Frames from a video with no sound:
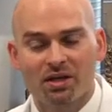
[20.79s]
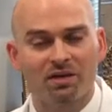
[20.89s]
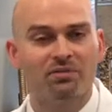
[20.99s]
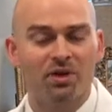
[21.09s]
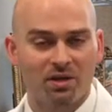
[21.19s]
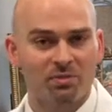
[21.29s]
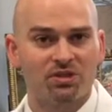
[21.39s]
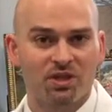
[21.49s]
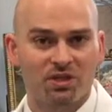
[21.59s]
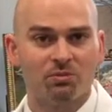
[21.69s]
If you had a
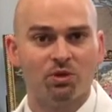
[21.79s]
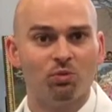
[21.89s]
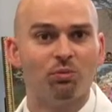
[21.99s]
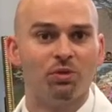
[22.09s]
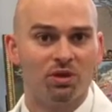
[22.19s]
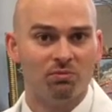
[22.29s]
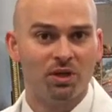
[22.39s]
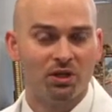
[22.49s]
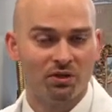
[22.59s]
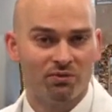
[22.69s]
mastectomy, you will be
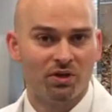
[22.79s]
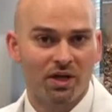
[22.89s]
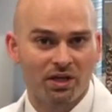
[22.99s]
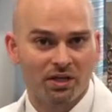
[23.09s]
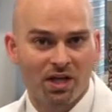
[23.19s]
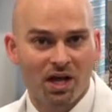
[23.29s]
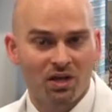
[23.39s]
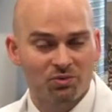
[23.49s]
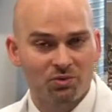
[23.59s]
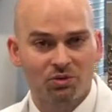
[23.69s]
admitted overnight in the
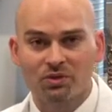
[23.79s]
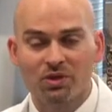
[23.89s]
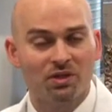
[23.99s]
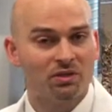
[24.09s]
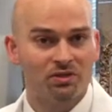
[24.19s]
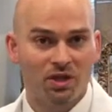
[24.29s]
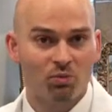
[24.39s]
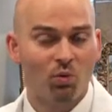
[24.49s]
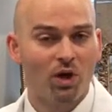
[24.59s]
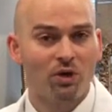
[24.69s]
hospital. You can either stay
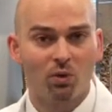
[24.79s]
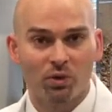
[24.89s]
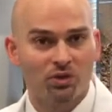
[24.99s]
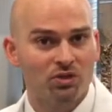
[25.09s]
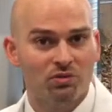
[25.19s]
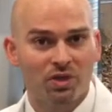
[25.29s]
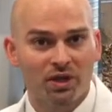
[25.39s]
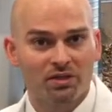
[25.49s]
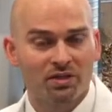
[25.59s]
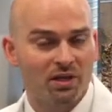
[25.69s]
1 or 2
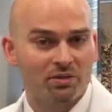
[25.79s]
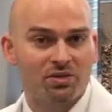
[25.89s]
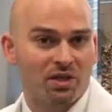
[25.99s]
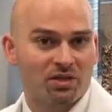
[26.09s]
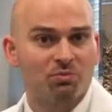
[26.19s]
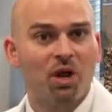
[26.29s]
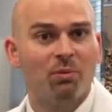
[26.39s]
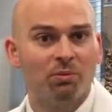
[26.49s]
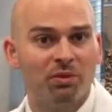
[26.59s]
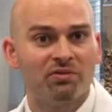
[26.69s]
nights, and I would say it's
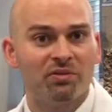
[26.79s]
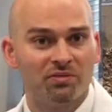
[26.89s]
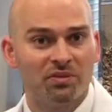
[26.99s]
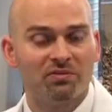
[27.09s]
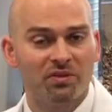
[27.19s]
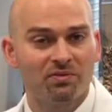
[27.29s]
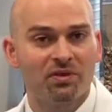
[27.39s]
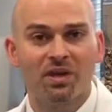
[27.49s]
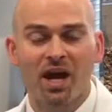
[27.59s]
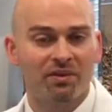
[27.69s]
probably
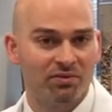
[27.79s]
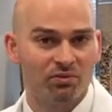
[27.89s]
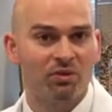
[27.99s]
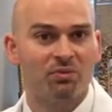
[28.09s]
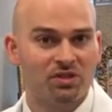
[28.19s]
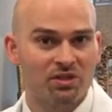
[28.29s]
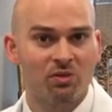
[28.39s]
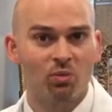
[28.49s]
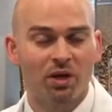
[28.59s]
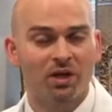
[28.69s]
50-50. Half of women stay
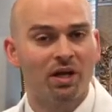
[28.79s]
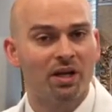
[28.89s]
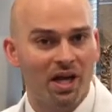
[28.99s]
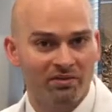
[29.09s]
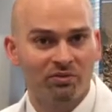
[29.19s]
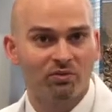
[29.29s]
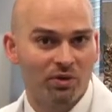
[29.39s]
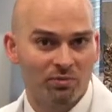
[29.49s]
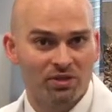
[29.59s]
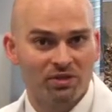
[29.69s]
1 night, half of
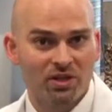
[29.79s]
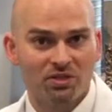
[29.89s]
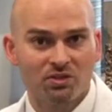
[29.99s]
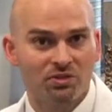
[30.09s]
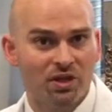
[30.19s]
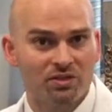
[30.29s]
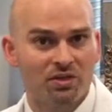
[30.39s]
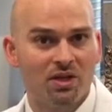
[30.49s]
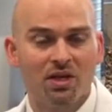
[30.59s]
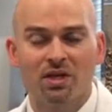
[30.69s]
women stay 2 nights.
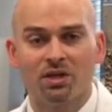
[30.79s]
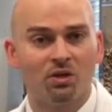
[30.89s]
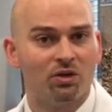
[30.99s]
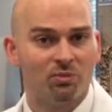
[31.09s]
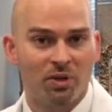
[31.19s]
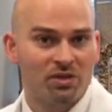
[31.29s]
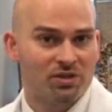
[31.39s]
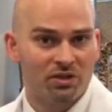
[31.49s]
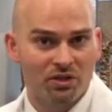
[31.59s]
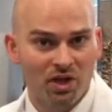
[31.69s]
It all depends
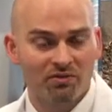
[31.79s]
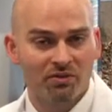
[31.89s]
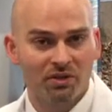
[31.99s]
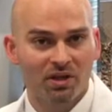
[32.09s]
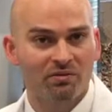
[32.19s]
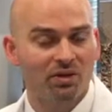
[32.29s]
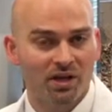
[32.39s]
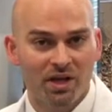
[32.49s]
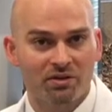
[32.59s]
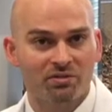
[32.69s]
on your comfort level and
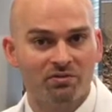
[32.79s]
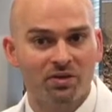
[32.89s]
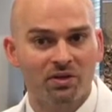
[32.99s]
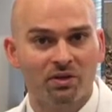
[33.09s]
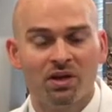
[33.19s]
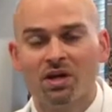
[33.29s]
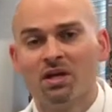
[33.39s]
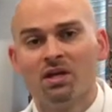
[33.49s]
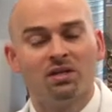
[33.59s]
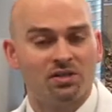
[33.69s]
how you feel.
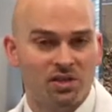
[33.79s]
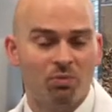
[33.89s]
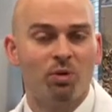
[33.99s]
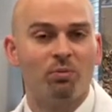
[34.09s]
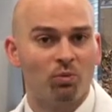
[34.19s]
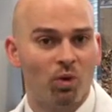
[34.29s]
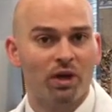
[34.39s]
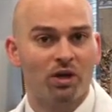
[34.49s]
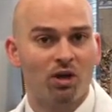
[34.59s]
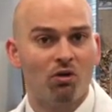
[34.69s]
Some women want
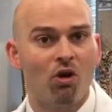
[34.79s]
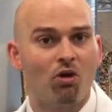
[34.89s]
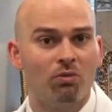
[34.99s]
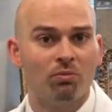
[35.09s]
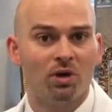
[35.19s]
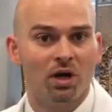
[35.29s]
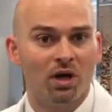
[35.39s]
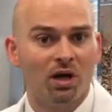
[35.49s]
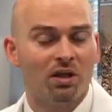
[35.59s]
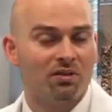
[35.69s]
to go home
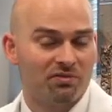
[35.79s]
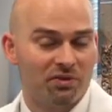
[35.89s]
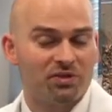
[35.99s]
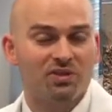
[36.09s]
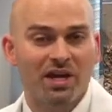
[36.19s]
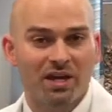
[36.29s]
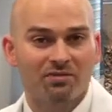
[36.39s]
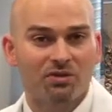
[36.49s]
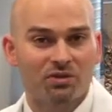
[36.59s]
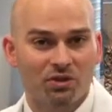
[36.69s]
the first day
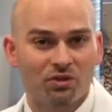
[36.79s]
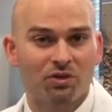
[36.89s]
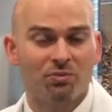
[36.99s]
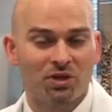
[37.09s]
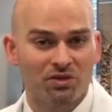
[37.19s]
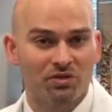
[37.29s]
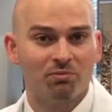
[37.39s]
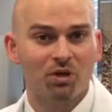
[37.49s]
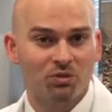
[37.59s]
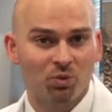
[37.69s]
after surgery because they're
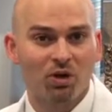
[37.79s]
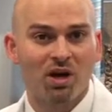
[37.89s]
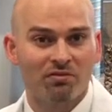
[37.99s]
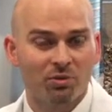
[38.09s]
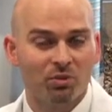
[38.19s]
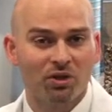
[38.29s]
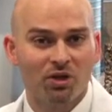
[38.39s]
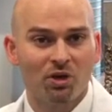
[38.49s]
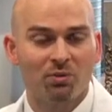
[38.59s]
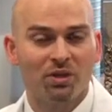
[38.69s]
much more comfortable at
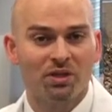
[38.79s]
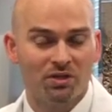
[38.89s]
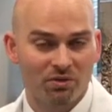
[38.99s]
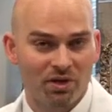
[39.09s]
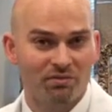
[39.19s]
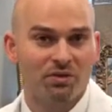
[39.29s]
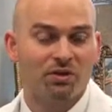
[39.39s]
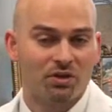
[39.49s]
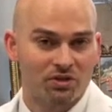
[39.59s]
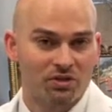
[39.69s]
home and they don't have the
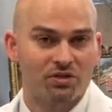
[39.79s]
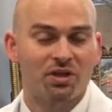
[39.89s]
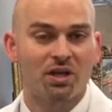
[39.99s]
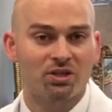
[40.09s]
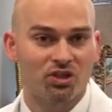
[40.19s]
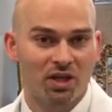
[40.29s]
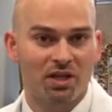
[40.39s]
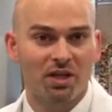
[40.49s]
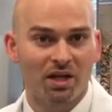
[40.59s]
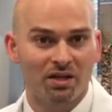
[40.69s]
nurses kind of
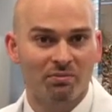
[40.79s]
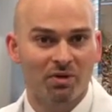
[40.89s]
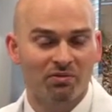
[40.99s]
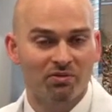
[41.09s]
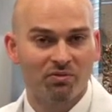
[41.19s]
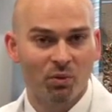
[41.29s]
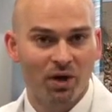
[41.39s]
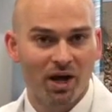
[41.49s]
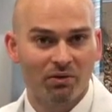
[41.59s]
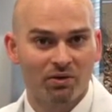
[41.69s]
checking on them every
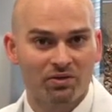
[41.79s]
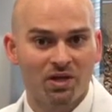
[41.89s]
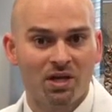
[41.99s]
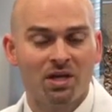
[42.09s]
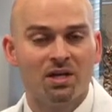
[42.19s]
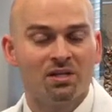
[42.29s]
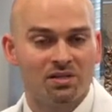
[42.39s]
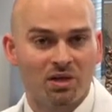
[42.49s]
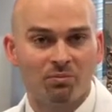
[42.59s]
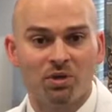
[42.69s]
4 hours.
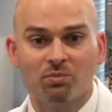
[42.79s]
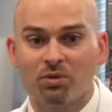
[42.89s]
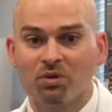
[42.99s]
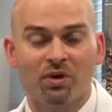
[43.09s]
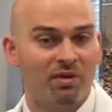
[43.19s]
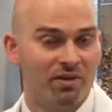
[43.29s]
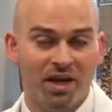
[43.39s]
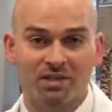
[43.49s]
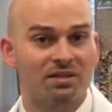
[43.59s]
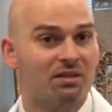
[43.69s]
Some people have a
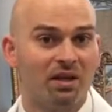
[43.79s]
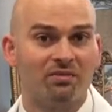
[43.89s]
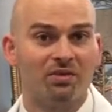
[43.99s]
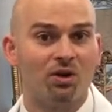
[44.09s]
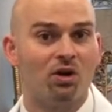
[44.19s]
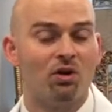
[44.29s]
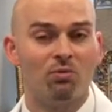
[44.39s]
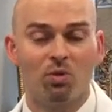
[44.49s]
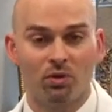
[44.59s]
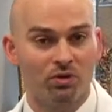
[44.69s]
hectic life at
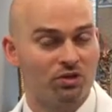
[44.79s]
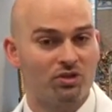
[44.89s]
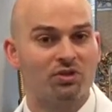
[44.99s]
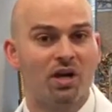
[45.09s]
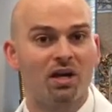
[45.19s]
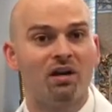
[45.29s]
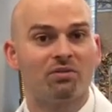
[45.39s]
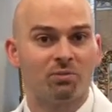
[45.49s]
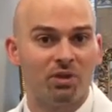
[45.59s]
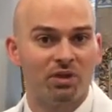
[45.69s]
home, or they're just not
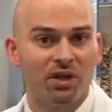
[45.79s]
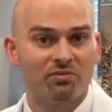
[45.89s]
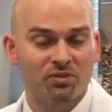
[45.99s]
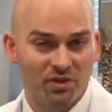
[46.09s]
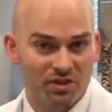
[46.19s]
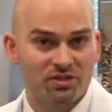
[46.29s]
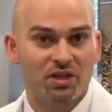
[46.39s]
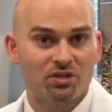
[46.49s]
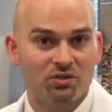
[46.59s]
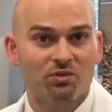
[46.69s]
comfortable enough, so they
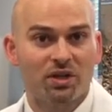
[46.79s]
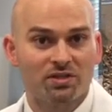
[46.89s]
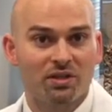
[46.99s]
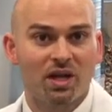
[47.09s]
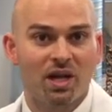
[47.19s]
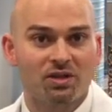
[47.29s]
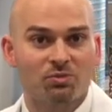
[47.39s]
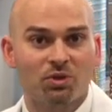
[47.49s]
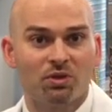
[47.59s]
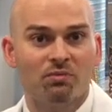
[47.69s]
stay 2 nights in the
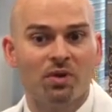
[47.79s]
hospital.